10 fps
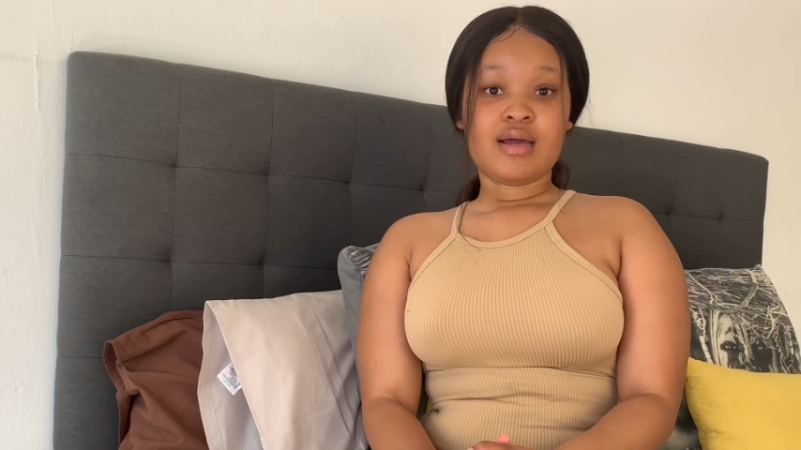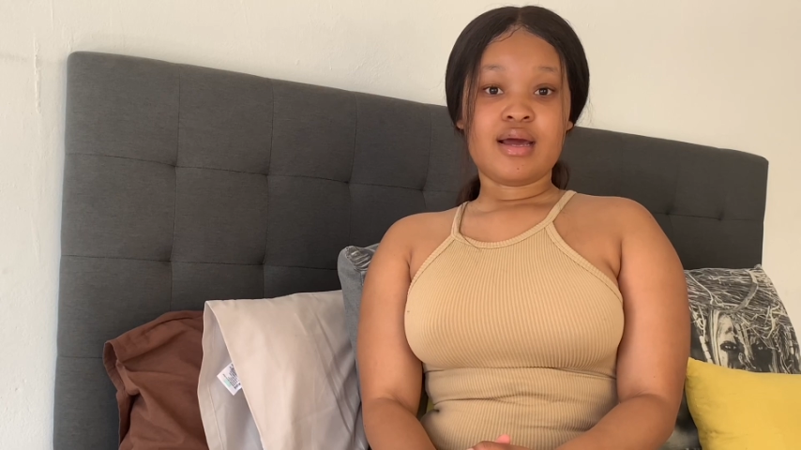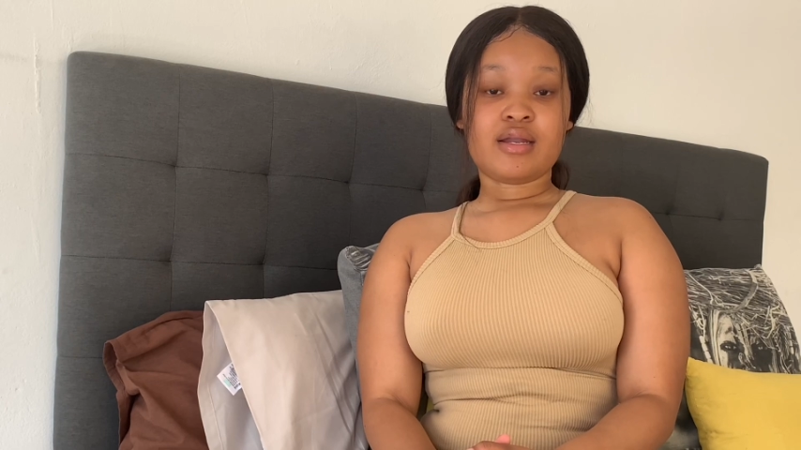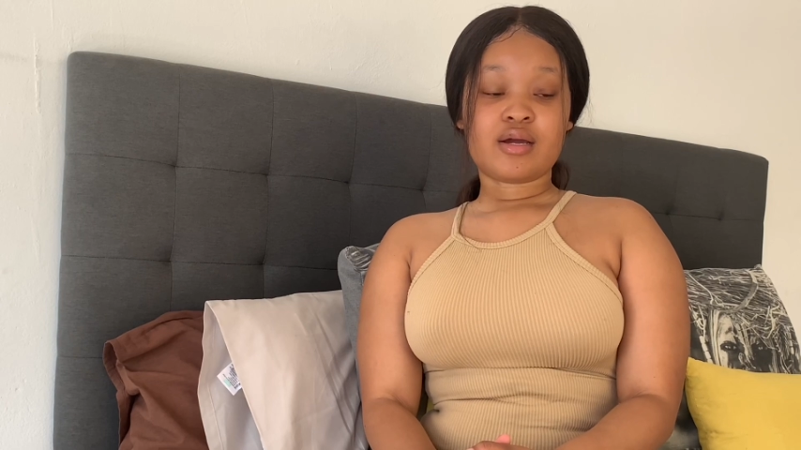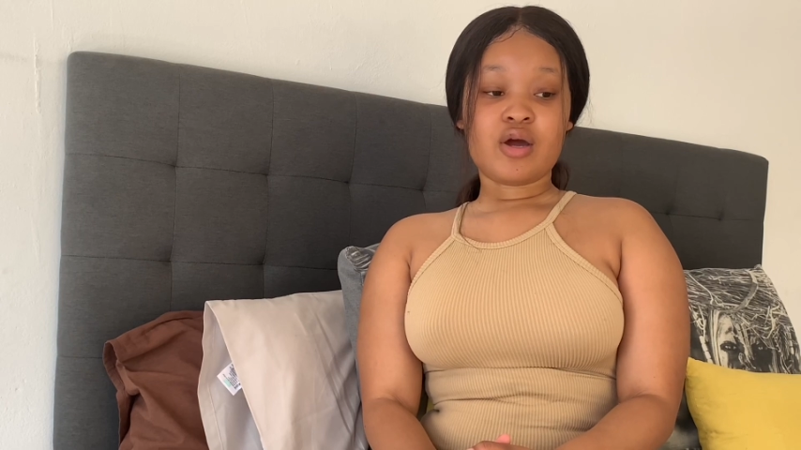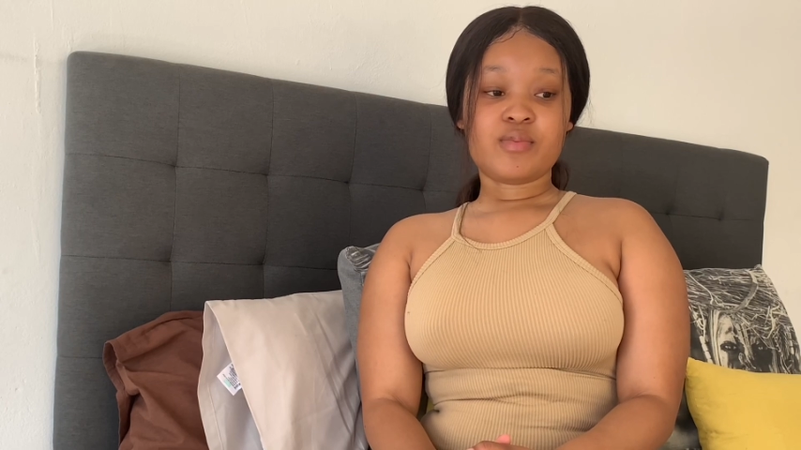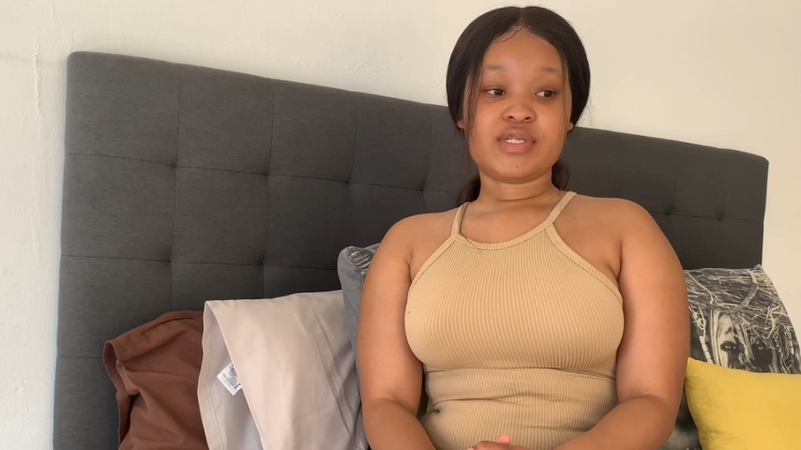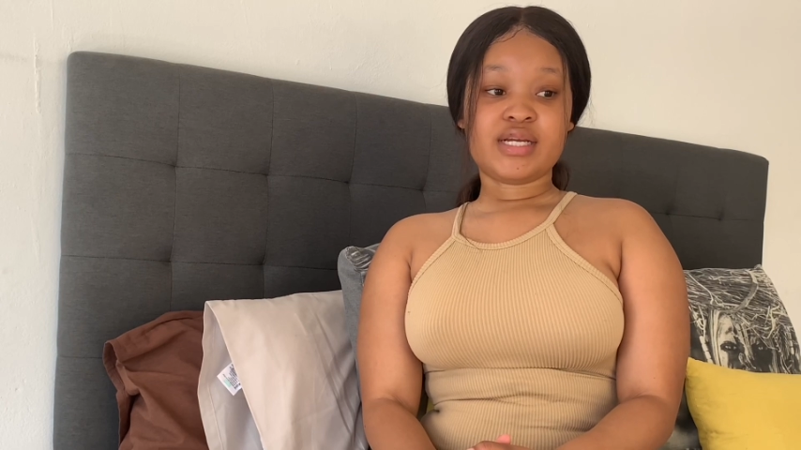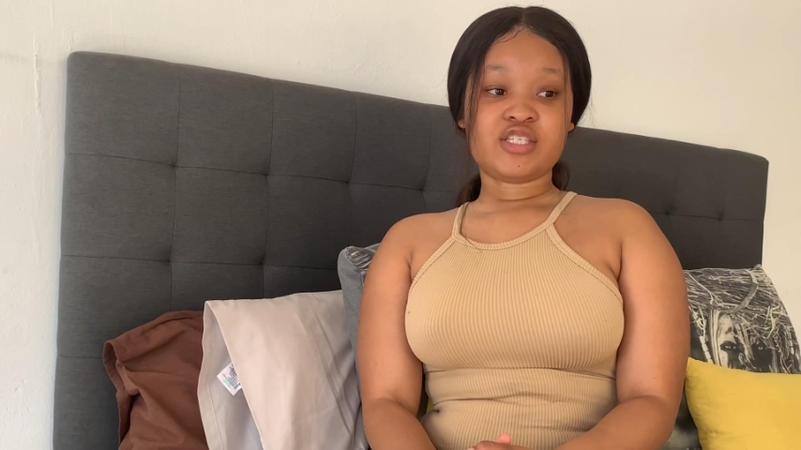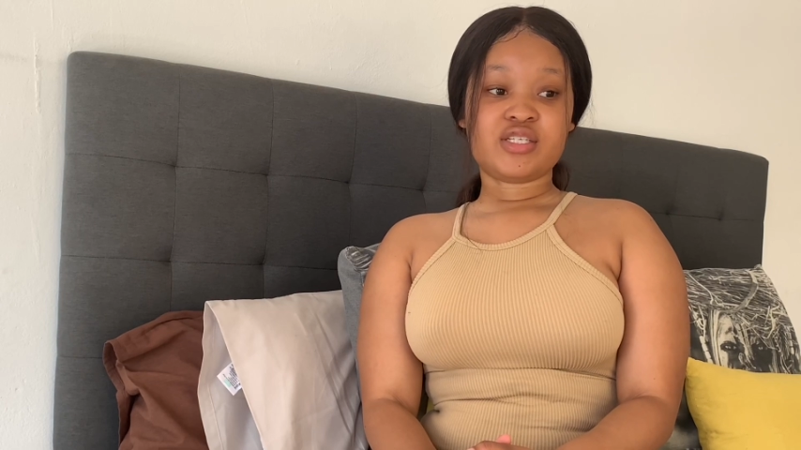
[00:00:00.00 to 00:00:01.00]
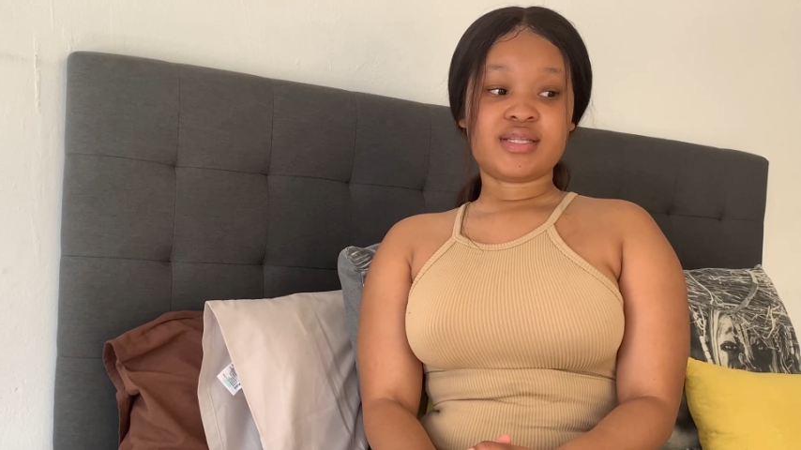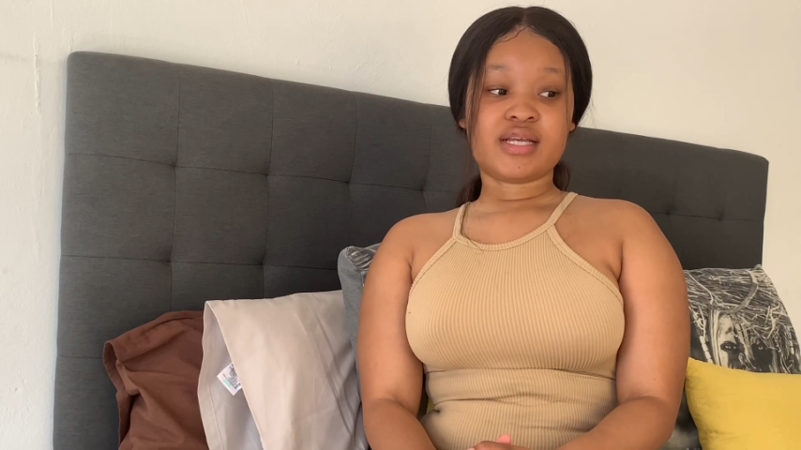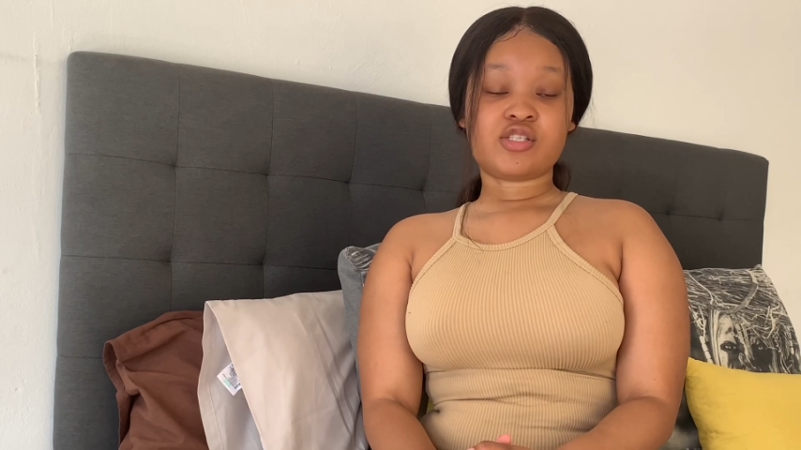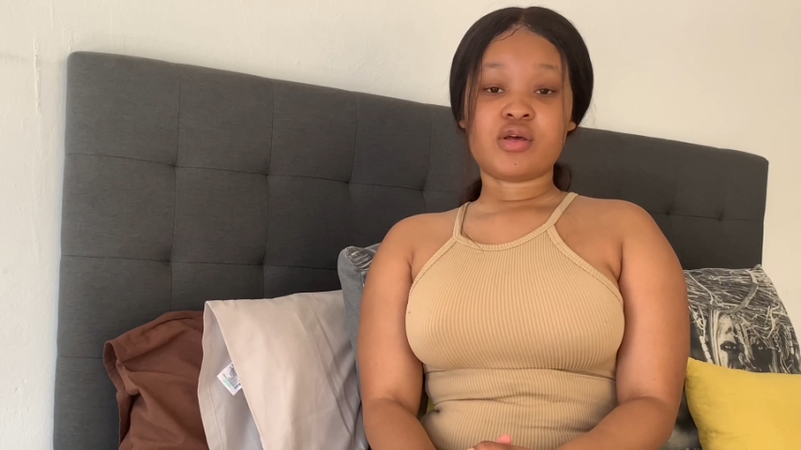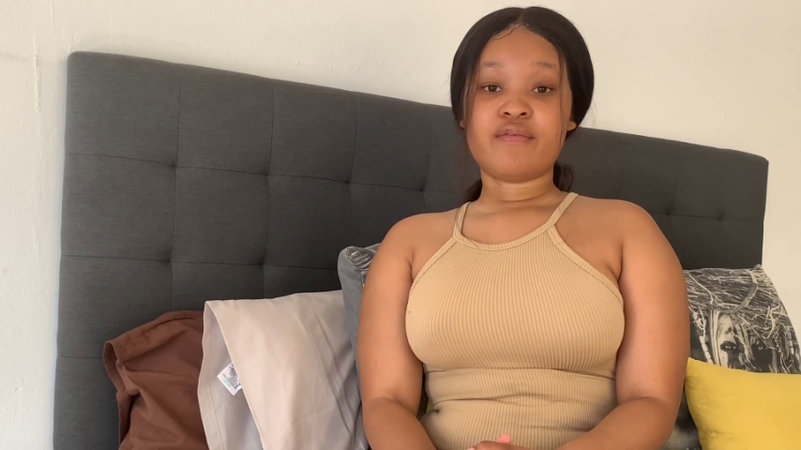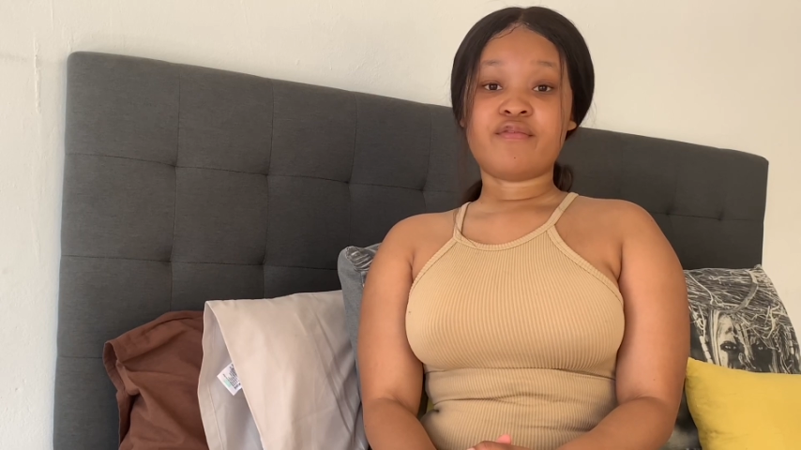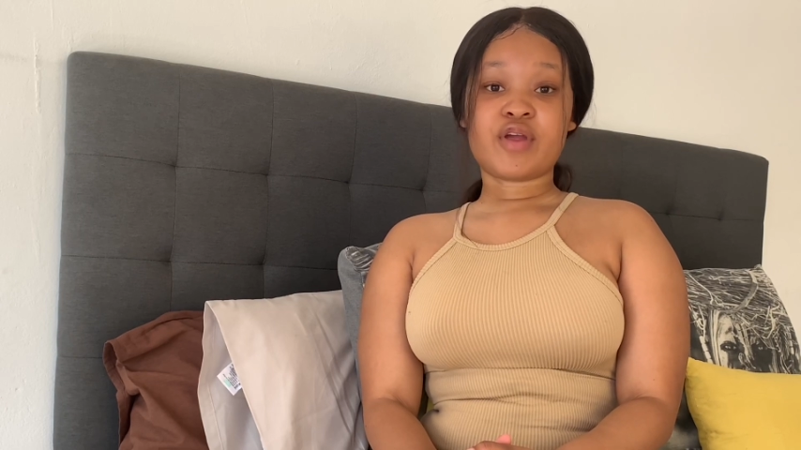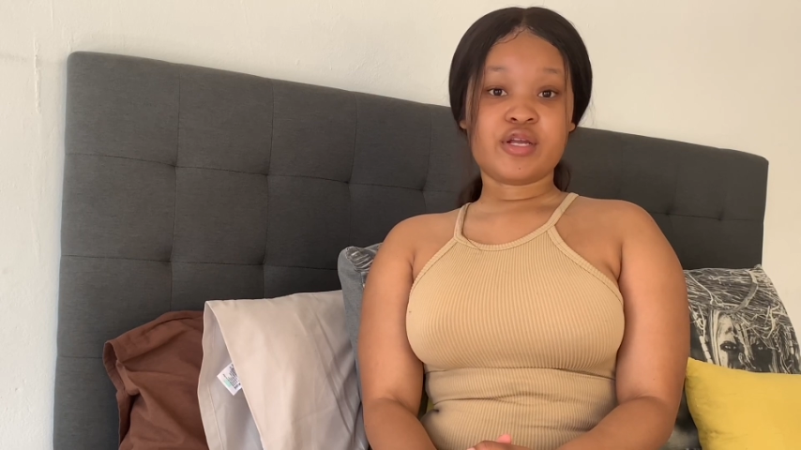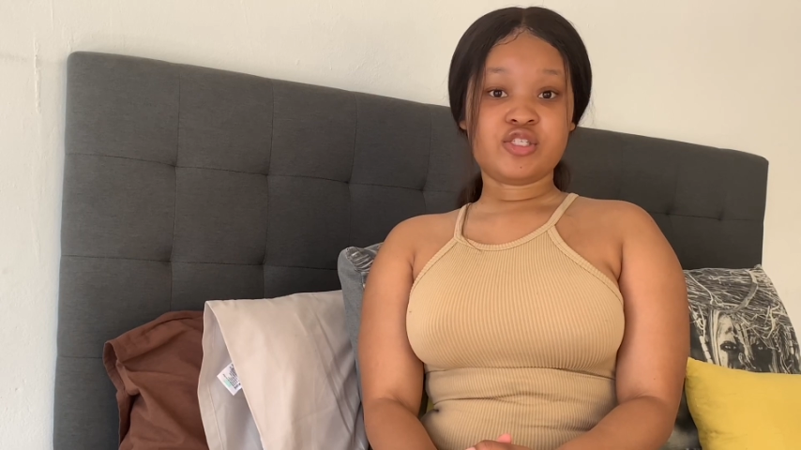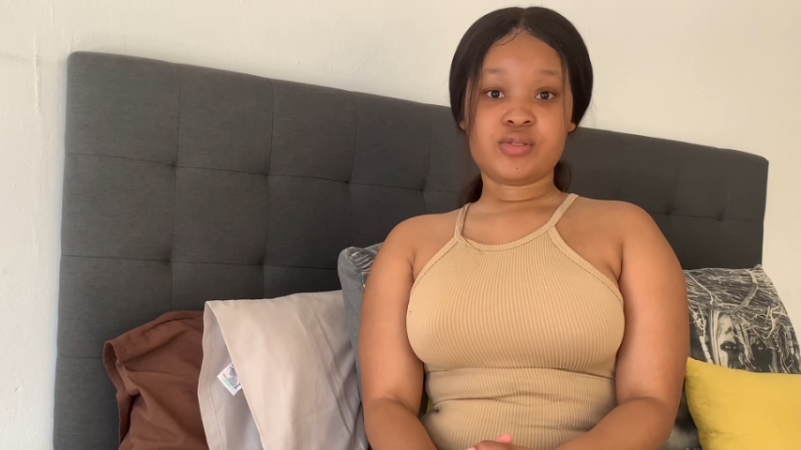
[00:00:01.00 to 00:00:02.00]
an accommodation that's
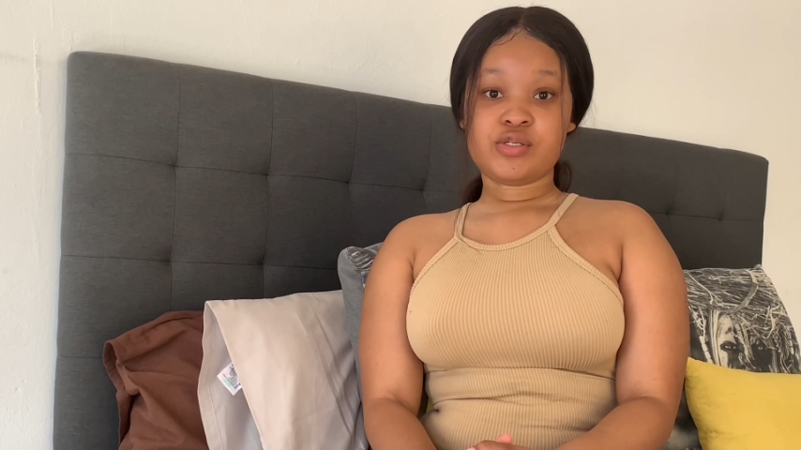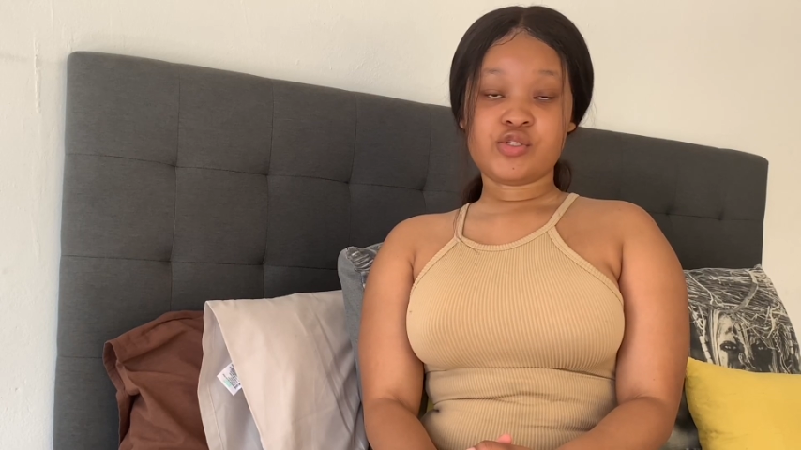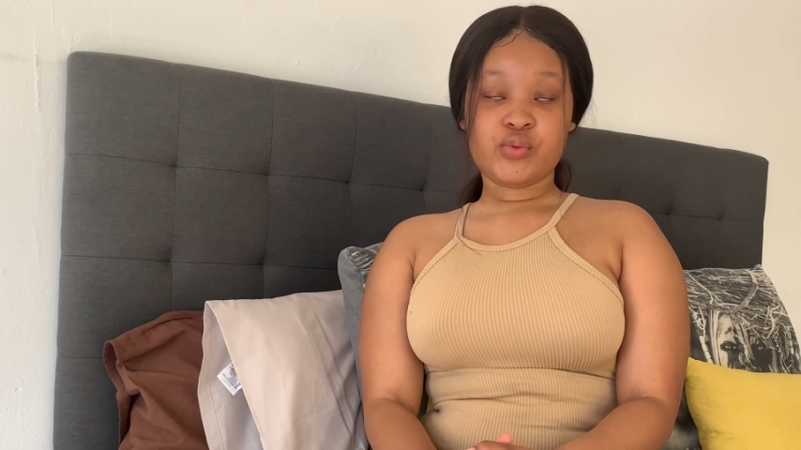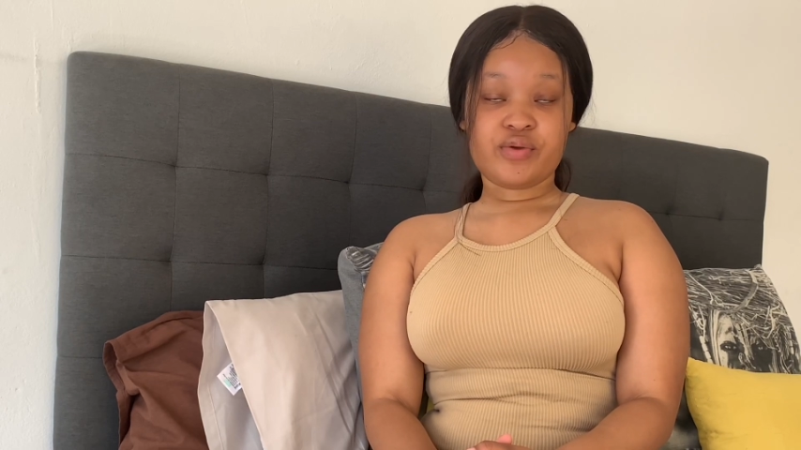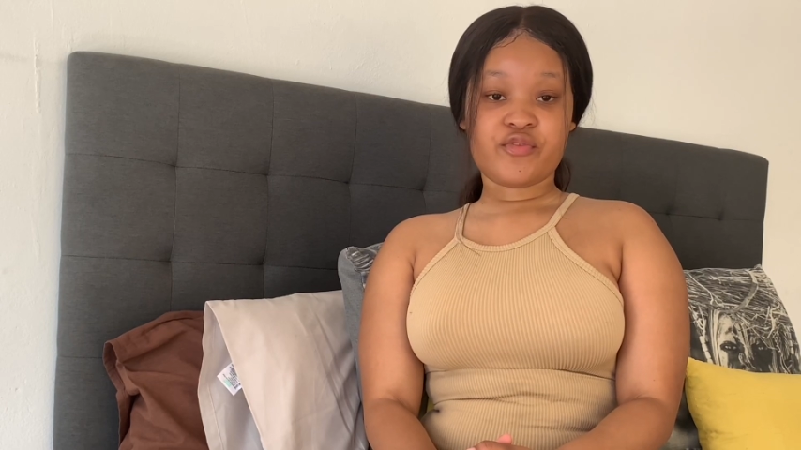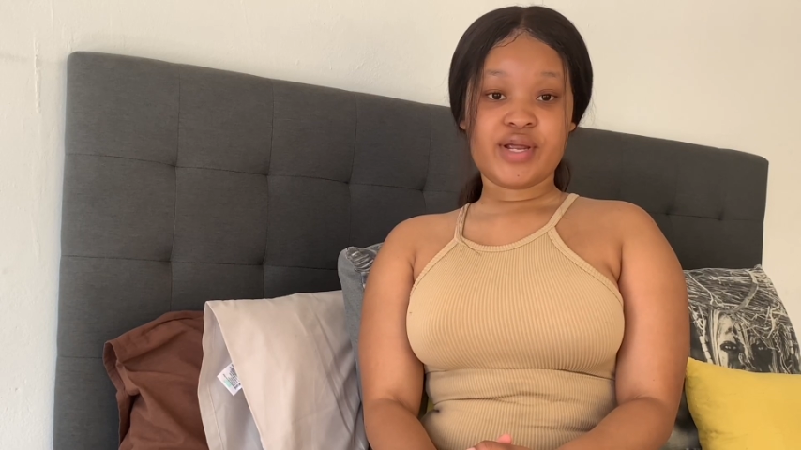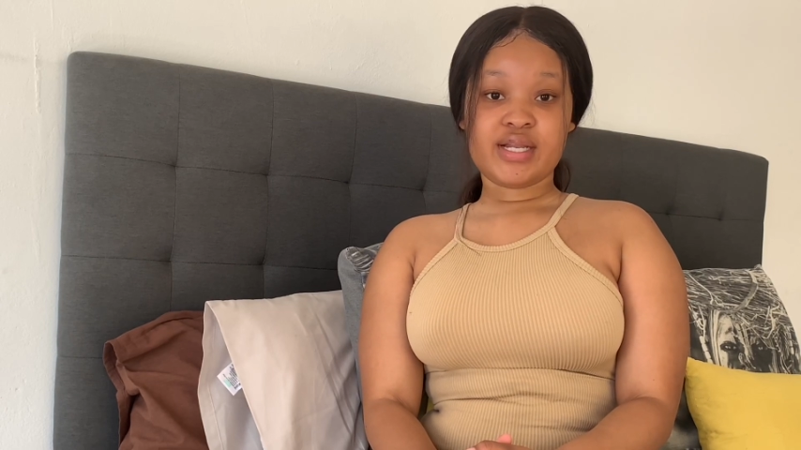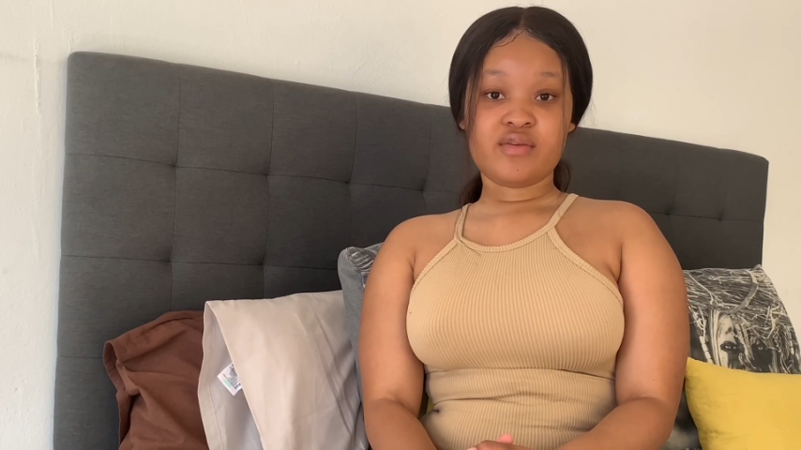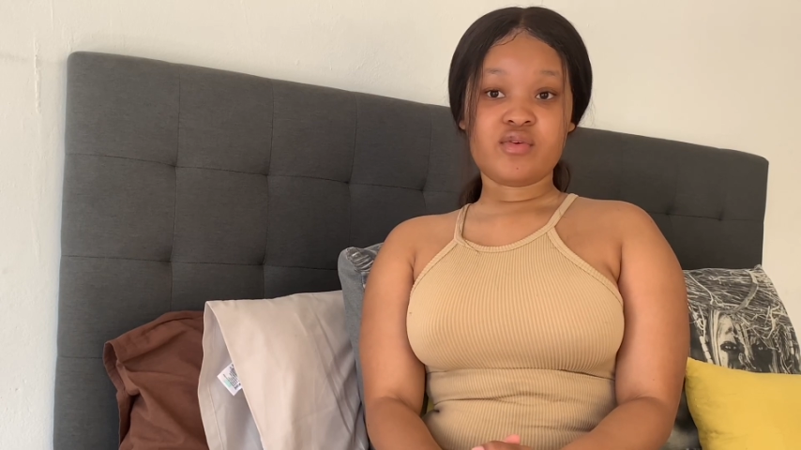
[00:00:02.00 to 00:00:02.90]
very student friendly.